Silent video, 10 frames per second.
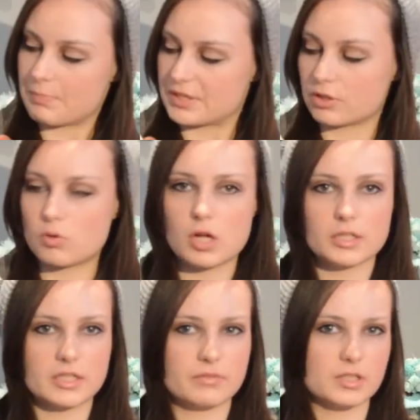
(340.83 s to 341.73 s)
but the
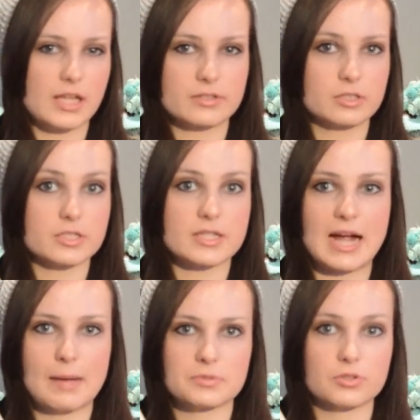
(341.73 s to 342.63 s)
quality of the leather is
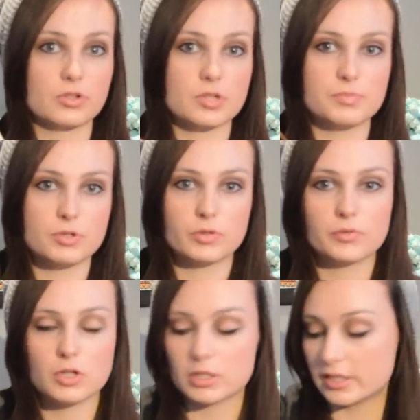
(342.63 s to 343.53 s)
absolutely
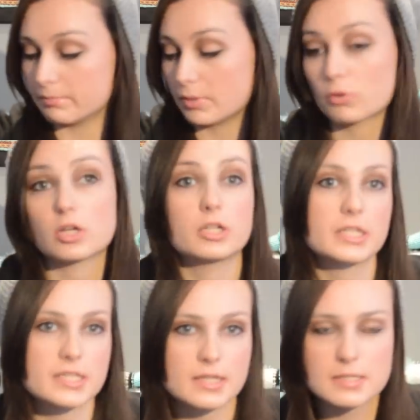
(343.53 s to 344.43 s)
beautiful in both
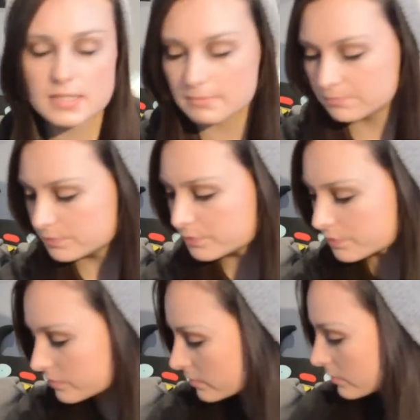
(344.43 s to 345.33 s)
harnesses.
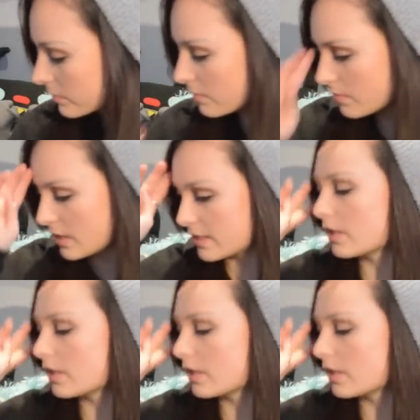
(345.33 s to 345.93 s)
And